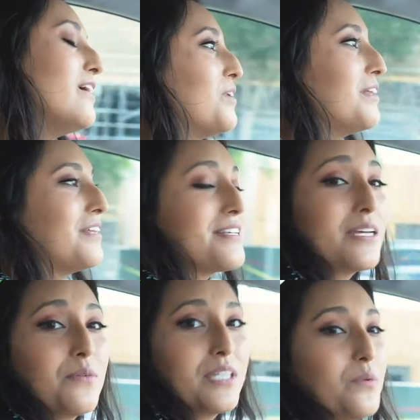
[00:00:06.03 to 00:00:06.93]
One of the things
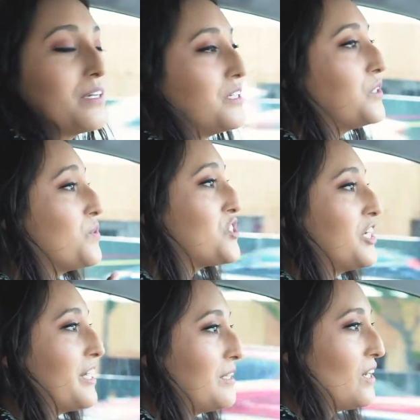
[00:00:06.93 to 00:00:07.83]
I really wanted to do was
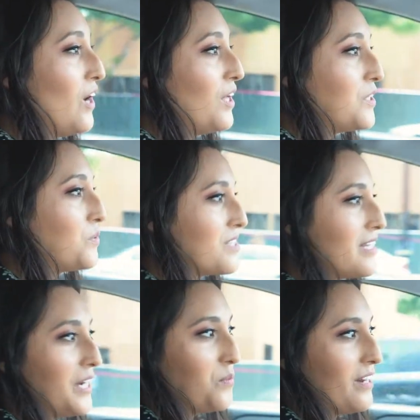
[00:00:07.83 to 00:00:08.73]
check out the Hollywood
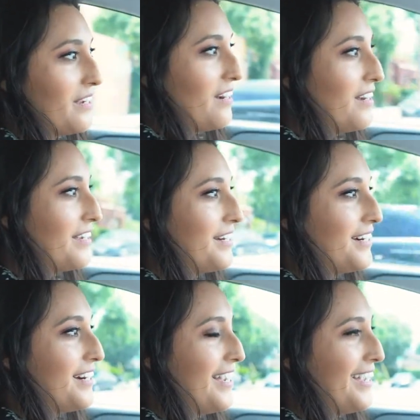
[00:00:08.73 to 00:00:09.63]
sign when I got
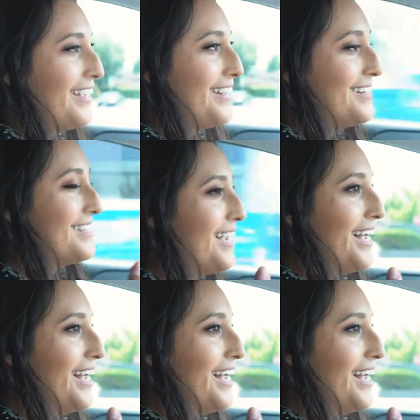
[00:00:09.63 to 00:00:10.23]
here, and